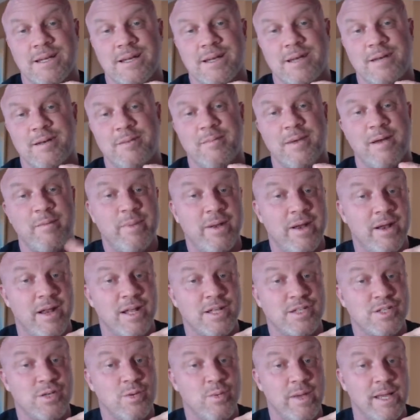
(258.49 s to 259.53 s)
I've been on
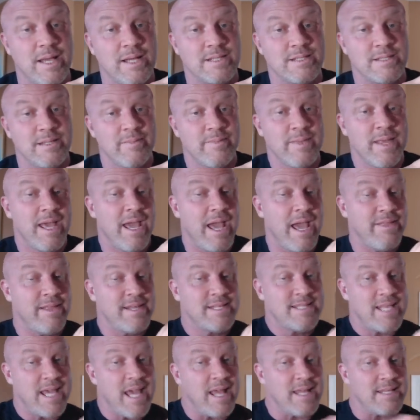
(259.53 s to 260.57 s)
it 2 weeks. And they
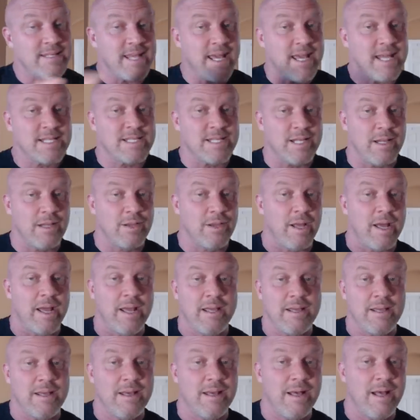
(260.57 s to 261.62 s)
say it takes
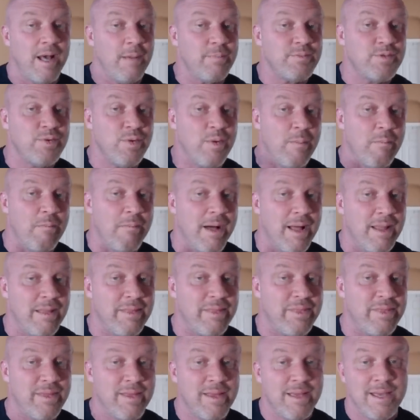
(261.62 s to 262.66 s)
like up to a
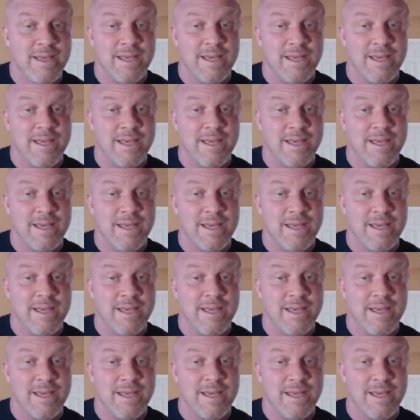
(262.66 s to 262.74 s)
month.